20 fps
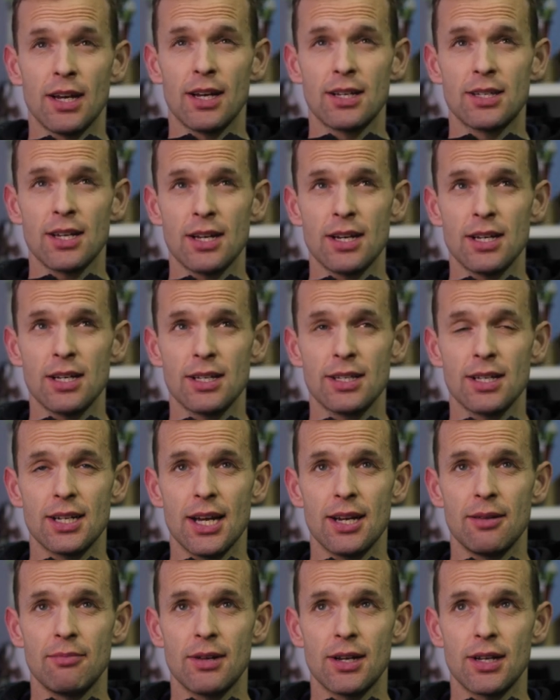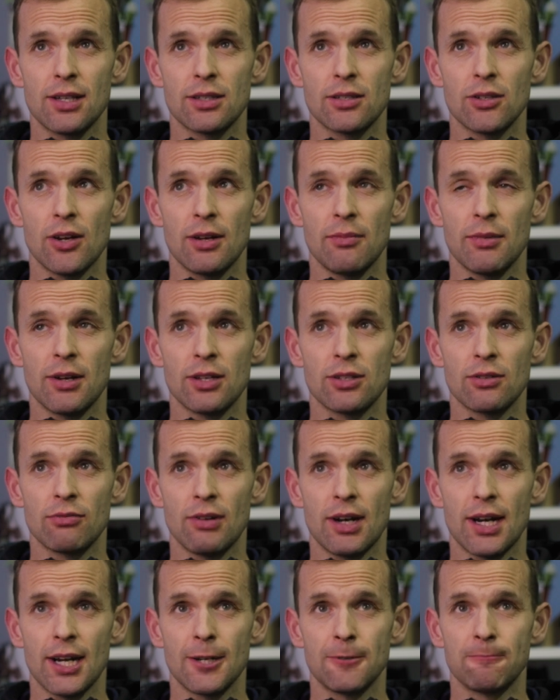Sunday I did 80 minutes, 90 minutes of
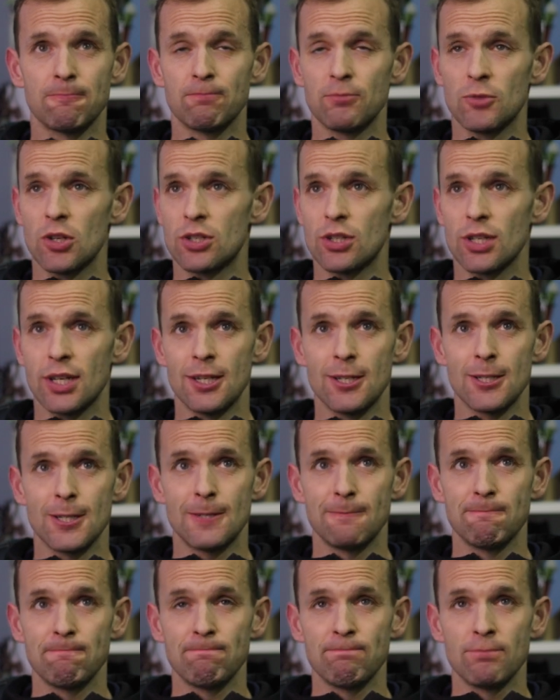running, just easy.